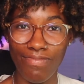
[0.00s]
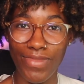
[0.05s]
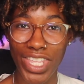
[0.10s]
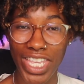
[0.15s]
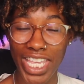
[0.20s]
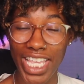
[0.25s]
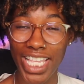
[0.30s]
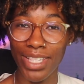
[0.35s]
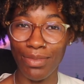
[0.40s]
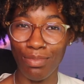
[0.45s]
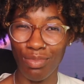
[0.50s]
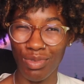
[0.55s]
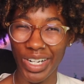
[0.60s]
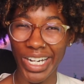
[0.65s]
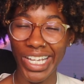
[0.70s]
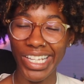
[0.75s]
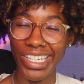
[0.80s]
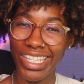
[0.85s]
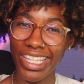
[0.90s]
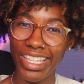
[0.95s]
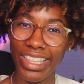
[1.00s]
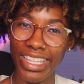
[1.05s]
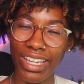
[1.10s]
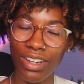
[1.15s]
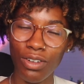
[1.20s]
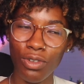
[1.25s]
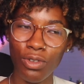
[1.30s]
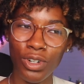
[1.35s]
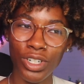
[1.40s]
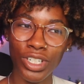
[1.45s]
his brand in
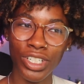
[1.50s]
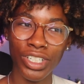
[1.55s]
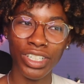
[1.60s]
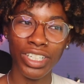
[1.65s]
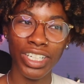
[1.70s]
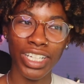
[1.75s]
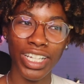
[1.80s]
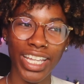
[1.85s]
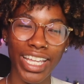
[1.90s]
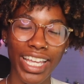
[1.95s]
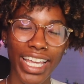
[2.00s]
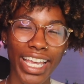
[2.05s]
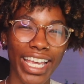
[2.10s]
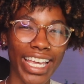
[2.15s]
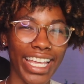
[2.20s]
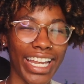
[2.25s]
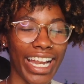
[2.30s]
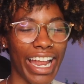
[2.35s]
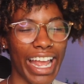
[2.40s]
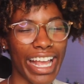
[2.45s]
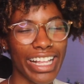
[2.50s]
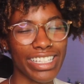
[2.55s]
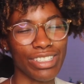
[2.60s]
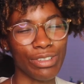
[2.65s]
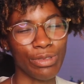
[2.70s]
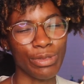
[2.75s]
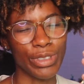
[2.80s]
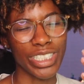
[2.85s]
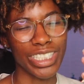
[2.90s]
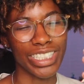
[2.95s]
that order, and I had
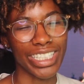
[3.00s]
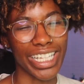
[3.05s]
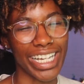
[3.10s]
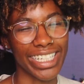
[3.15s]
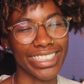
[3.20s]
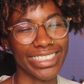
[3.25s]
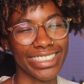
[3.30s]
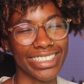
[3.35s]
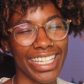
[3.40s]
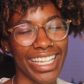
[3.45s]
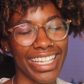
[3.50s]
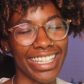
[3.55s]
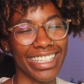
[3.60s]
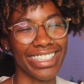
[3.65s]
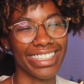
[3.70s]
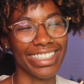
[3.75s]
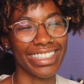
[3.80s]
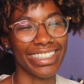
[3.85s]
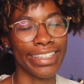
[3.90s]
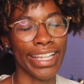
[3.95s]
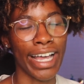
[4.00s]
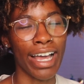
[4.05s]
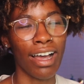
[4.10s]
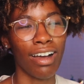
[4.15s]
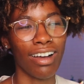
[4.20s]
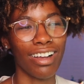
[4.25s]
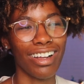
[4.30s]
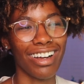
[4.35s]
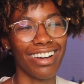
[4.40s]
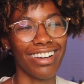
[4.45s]
to realize that
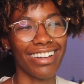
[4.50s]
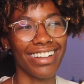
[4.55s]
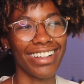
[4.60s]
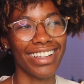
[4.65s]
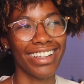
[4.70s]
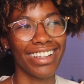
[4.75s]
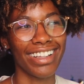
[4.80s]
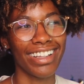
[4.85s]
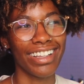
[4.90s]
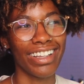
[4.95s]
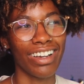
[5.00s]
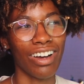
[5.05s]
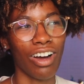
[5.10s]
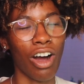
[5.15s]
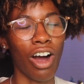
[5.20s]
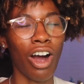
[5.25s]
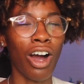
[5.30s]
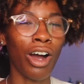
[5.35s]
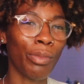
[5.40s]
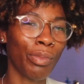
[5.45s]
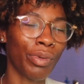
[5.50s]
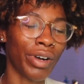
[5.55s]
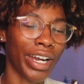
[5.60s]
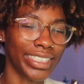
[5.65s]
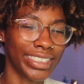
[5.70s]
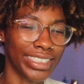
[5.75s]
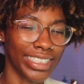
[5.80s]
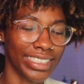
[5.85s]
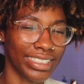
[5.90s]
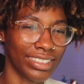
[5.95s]
not all
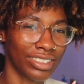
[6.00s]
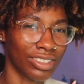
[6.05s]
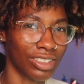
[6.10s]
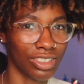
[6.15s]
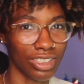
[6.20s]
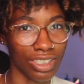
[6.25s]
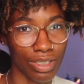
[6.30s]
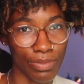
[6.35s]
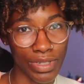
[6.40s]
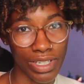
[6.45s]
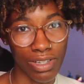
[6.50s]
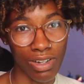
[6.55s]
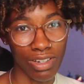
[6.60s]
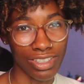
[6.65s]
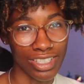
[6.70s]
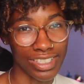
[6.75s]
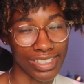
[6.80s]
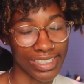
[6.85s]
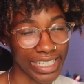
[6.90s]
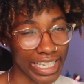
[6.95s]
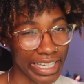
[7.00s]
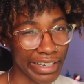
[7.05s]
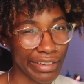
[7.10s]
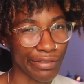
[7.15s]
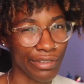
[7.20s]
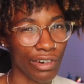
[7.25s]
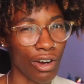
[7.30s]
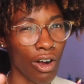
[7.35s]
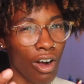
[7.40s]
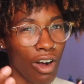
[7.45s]
processes are going to be the same
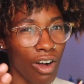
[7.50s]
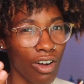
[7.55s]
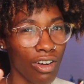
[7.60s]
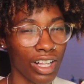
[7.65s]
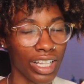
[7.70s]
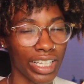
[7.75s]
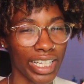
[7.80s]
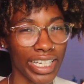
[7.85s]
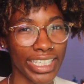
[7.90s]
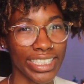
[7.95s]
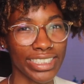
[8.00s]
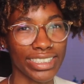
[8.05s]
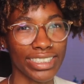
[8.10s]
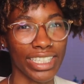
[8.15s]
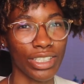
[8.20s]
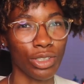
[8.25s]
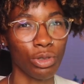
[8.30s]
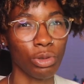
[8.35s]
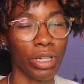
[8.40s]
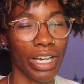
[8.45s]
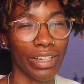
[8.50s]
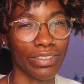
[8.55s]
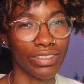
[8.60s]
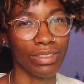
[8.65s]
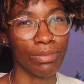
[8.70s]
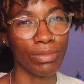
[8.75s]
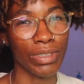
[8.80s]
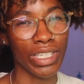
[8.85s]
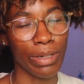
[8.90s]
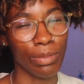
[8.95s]
for all clients. Like you have
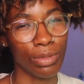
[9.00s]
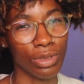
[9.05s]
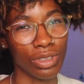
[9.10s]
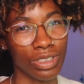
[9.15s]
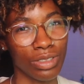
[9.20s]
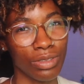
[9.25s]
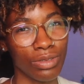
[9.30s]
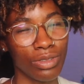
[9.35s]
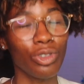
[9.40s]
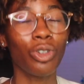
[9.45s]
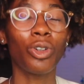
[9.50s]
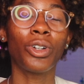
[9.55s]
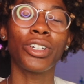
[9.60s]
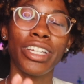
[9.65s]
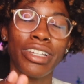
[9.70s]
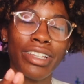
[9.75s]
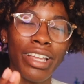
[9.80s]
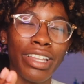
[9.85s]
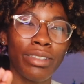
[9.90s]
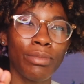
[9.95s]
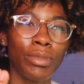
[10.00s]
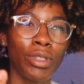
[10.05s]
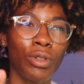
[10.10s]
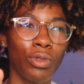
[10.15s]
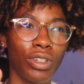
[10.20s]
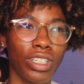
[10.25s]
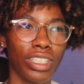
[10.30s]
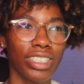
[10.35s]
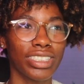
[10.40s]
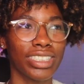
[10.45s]
to be able to, or you have to be
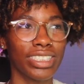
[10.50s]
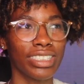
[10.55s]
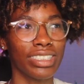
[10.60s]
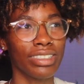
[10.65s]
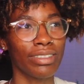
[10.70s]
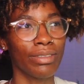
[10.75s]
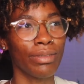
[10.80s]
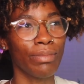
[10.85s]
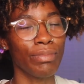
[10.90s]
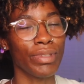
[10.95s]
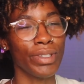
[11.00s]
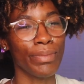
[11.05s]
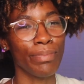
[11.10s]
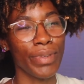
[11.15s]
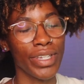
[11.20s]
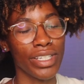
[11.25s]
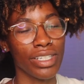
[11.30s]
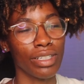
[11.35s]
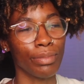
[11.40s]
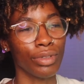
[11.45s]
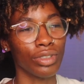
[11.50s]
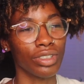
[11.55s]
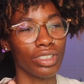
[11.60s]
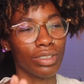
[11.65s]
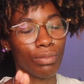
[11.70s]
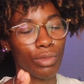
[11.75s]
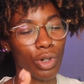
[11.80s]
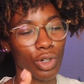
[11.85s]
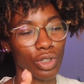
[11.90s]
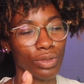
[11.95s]
willing to be bendable
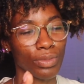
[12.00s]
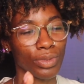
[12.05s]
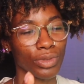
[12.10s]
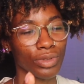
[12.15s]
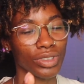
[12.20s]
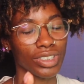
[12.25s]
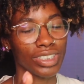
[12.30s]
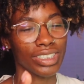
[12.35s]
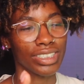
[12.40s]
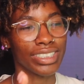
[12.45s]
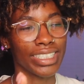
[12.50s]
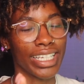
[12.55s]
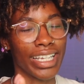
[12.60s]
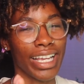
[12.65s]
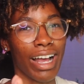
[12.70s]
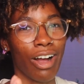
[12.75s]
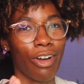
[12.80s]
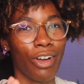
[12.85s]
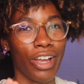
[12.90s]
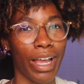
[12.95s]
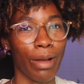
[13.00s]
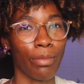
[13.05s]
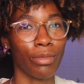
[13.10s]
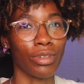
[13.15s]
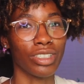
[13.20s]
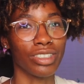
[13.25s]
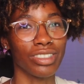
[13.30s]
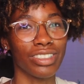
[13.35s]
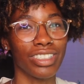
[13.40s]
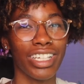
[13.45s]
and moldable to say, okay, I'm
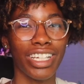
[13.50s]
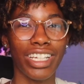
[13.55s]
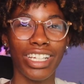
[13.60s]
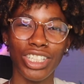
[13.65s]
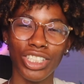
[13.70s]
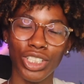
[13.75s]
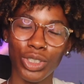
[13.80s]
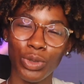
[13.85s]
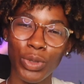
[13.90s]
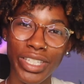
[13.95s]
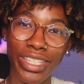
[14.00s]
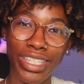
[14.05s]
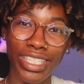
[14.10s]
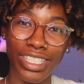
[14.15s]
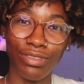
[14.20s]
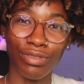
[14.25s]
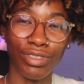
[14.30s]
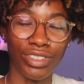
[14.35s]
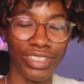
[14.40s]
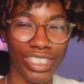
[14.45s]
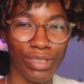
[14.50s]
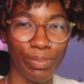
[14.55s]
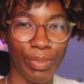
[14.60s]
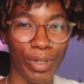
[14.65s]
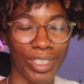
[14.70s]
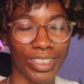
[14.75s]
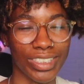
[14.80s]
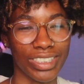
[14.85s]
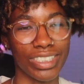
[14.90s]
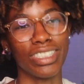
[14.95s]
going to tweak this for this
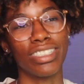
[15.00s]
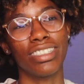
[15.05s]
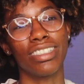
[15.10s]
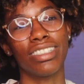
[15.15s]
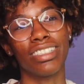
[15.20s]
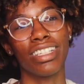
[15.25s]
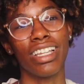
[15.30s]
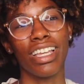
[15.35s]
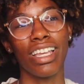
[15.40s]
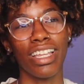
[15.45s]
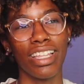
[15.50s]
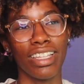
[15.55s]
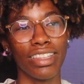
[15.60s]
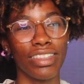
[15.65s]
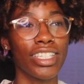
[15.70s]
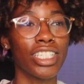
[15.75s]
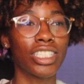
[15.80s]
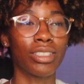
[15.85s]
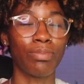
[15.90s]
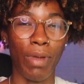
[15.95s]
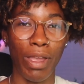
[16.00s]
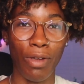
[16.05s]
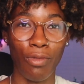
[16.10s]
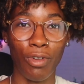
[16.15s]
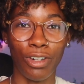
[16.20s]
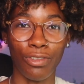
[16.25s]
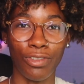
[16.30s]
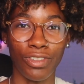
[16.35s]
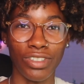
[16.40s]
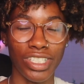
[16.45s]
person and this may
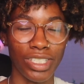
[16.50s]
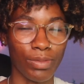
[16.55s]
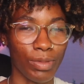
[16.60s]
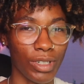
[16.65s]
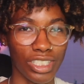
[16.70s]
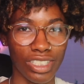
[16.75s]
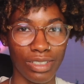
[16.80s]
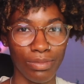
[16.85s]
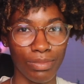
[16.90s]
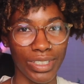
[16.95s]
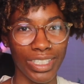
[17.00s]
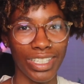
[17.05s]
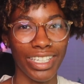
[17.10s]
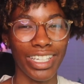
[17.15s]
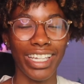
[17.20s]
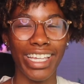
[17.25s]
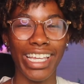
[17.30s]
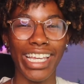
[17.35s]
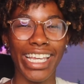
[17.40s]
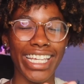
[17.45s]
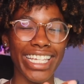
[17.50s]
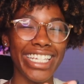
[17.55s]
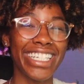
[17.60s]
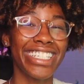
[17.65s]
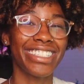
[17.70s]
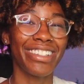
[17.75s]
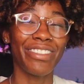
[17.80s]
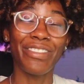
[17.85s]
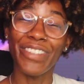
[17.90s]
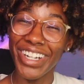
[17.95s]
work for this person. But
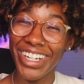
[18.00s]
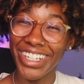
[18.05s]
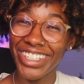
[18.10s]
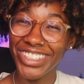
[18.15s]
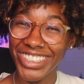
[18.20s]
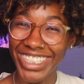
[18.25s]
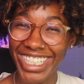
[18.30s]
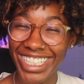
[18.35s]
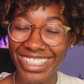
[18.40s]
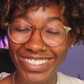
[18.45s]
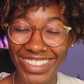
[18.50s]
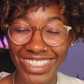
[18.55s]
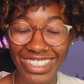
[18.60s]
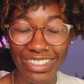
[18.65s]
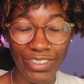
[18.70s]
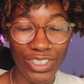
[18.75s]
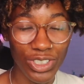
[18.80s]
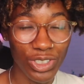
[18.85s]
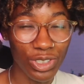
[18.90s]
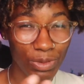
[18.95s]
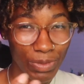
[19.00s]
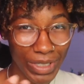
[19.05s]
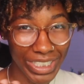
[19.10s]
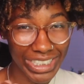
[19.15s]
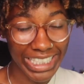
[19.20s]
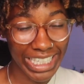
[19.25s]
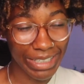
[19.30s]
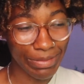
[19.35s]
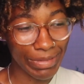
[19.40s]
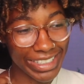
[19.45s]
he's a very creative individual,
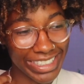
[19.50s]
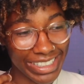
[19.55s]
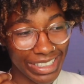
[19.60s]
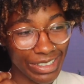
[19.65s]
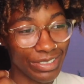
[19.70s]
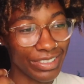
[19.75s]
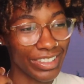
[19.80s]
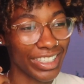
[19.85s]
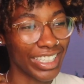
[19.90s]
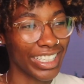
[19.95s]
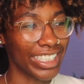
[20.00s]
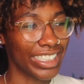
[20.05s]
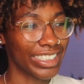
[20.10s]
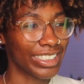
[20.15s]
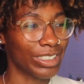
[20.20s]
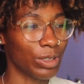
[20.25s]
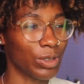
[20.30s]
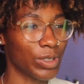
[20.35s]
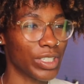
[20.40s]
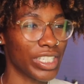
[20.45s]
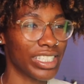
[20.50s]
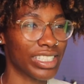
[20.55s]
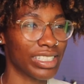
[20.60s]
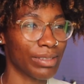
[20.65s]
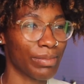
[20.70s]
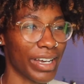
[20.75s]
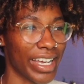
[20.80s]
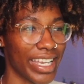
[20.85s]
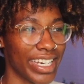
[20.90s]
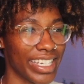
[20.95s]
much like myself. So he's
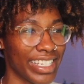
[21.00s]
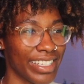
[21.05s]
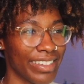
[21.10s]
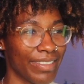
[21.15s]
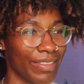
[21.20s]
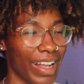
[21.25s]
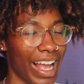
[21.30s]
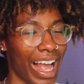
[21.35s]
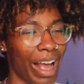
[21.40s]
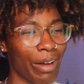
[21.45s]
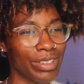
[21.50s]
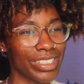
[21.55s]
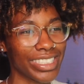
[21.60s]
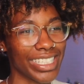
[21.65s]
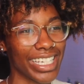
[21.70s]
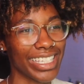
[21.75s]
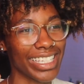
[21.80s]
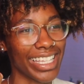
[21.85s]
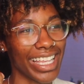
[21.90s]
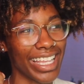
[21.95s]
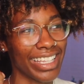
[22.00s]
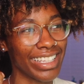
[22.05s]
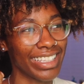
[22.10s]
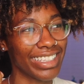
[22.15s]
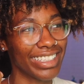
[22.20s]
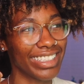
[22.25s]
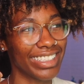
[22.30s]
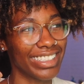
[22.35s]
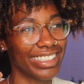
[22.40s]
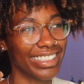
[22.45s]
somebody, I would say that,
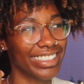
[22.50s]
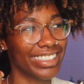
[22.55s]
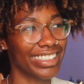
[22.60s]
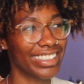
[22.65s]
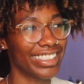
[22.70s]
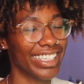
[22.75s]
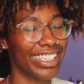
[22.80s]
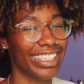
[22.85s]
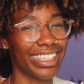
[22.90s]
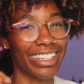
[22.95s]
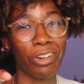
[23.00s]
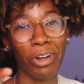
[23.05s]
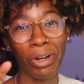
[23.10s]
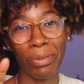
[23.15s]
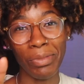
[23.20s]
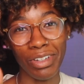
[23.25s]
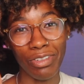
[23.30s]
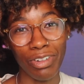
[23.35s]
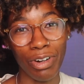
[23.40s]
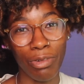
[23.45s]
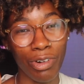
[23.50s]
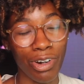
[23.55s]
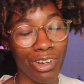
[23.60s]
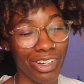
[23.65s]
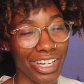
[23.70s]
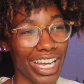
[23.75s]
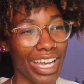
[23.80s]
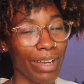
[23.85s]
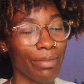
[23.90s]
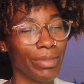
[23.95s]
and correct me if I'm wrong,
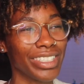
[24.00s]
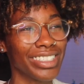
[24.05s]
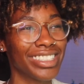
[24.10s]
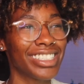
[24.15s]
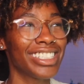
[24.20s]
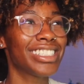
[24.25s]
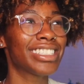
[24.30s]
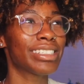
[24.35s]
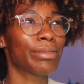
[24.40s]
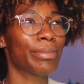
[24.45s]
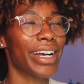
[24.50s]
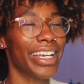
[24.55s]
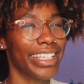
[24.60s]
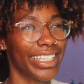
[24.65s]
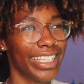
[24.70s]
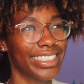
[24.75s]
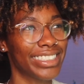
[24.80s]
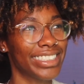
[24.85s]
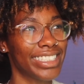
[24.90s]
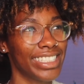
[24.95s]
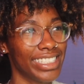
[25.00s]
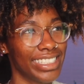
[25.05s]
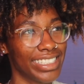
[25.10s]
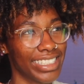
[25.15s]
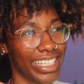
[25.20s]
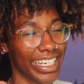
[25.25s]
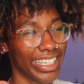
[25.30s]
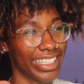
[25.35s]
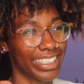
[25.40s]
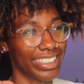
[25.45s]
Kai, but he's somebody that sees
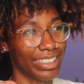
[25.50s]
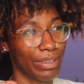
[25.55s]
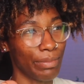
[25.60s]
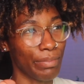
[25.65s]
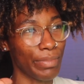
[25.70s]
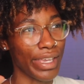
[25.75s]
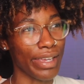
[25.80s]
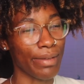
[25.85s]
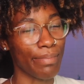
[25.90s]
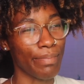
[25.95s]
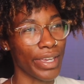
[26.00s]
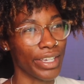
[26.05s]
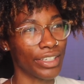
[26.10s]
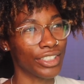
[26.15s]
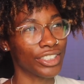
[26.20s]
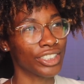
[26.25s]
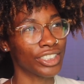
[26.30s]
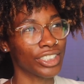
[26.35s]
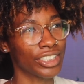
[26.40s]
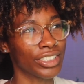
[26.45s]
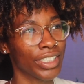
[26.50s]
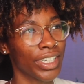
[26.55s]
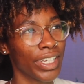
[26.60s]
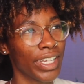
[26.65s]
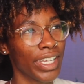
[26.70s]
like the big picture